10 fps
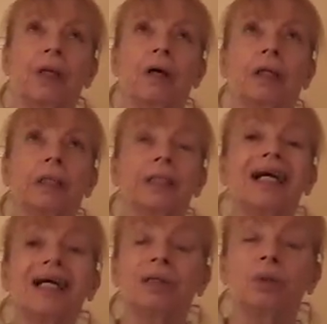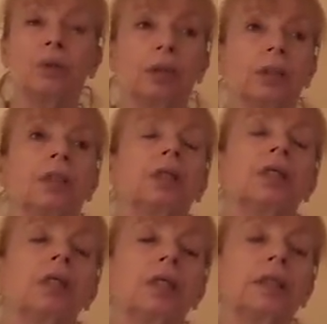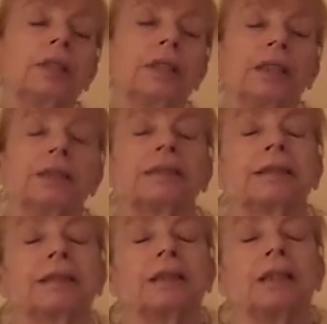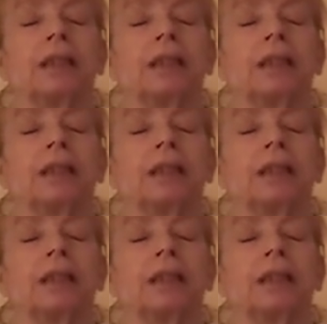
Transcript: I know that